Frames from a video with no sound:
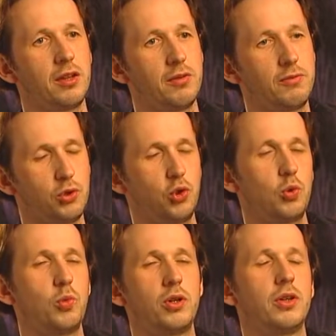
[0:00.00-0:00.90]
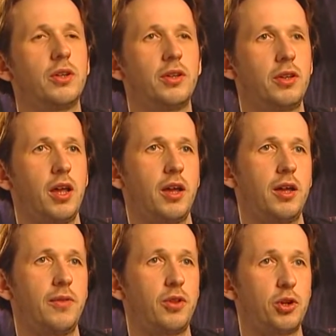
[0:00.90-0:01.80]
virtual world uh,
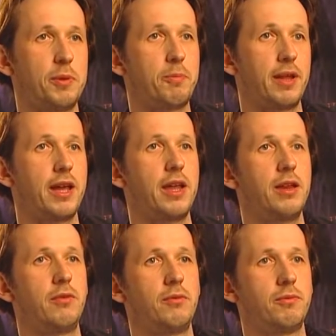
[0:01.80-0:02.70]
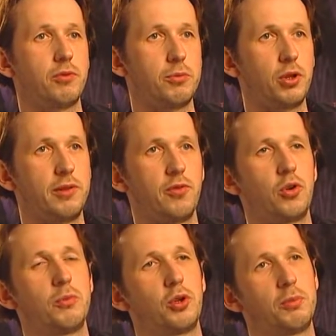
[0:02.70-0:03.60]
that could be played from your living room on your